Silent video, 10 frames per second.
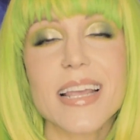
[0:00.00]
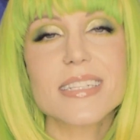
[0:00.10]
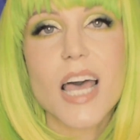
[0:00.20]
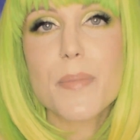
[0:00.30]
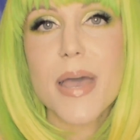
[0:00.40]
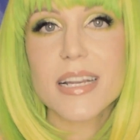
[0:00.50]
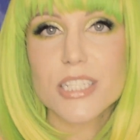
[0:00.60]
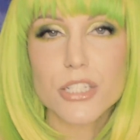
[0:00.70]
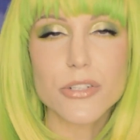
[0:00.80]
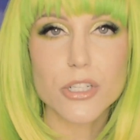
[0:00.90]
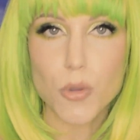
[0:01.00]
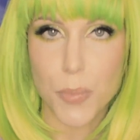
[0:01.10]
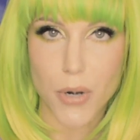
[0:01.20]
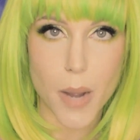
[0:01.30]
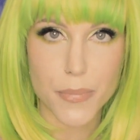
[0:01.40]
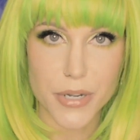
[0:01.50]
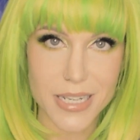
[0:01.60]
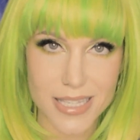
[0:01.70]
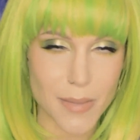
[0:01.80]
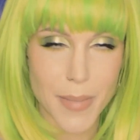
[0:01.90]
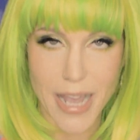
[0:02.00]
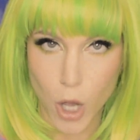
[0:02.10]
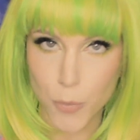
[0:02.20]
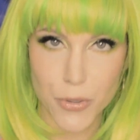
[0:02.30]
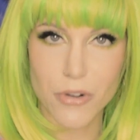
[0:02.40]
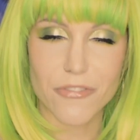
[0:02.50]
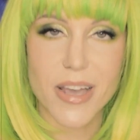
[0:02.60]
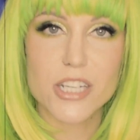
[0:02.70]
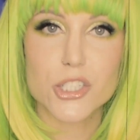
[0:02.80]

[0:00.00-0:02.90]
antibacterial properties that may help you to fight